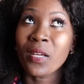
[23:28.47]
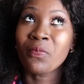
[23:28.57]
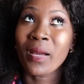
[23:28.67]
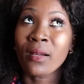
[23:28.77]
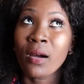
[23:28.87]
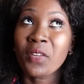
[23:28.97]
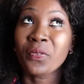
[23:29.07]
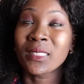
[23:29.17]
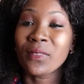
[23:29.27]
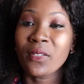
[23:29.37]
my
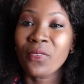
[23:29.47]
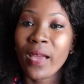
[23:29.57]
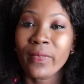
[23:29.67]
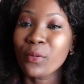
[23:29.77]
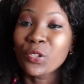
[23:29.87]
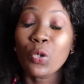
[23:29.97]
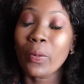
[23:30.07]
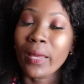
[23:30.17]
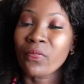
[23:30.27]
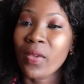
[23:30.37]
cutoff was 75, there was
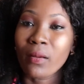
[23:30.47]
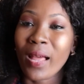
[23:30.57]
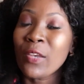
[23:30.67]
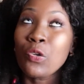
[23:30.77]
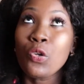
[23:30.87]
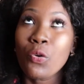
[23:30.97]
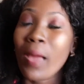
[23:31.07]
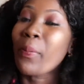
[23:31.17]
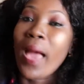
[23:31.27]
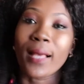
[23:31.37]
no way I failed. I knew
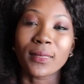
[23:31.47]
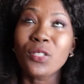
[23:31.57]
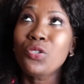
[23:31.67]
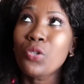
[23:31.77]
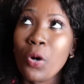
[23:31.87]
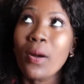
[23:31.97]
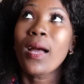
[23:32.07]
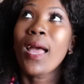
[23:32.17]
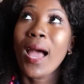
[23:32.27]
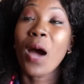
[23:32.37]
I passed.
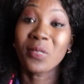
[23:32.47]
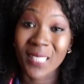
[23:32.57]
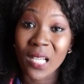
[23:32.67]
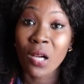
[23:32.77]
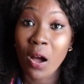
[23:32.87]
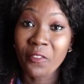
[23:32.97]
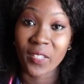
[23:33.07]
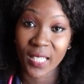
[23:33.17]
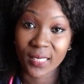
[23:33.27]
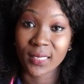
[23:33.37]
No, I was that
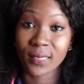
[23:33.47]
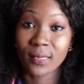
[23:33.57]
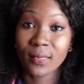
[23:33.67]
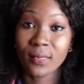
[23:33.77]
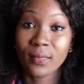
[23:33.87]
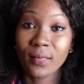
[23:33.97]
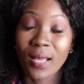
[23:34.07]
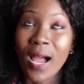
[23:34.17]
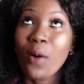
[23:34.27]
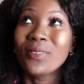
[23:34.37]
confident.
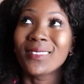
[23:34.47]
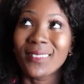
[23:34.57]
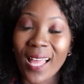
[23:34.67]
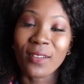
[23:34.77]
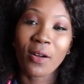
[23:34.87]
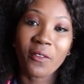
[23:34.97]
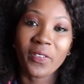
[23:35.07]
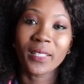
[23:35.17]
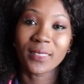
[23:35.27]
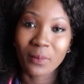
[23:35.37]
I was that
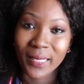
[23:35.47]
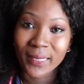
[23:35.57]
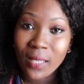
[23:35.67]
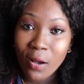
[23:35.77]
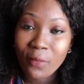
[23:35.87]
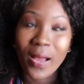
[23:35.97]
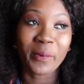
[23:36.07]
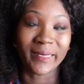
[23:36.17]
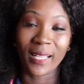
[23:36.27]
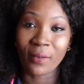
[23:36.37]
confident in myself. I
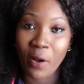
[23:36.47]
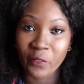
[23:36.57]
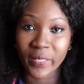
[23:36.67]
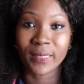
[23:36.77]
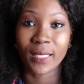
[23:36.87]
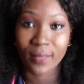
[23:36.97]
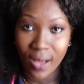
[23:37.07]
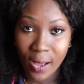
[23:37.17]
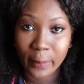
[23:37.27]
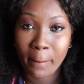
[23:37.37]
was that confident in
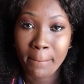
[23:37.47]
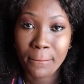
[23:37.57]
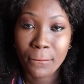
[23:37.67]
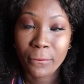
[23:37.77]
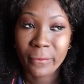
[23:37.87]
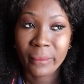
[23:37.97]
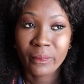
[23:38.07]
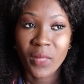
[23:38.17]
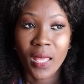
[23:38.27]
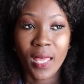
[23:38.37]
God.
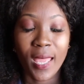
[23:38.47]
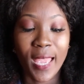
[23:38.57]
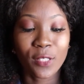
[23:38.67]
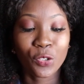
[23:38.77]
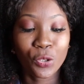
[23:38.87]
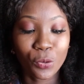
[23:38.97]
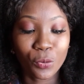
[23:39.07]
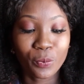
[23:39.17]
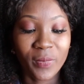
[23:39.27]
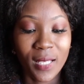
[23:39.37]
And
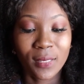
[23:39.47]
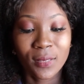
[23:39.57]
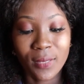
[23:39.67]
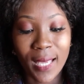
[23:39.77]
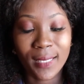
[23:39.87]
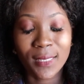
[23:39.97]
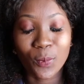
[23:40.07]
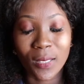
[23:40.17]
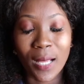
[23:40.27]
two, took NCLEX